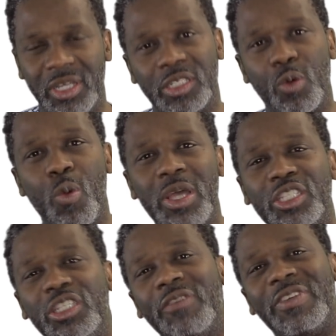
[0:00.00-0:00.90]
So
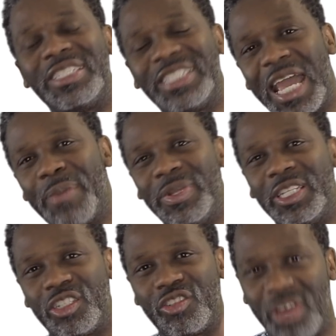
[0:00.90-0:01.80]
once you have
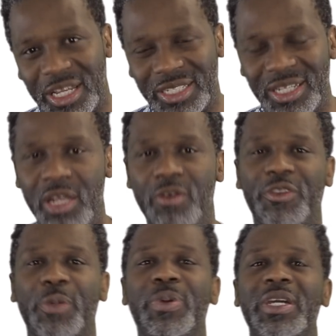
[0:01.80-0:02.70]
established trust
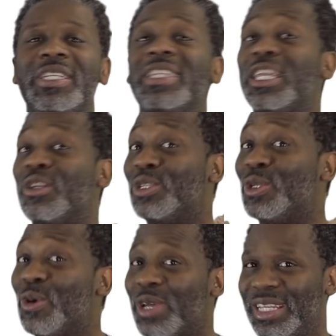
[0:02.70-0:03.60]
with the person that you're
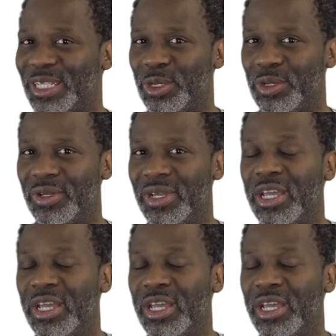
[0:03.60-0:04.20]
talking to,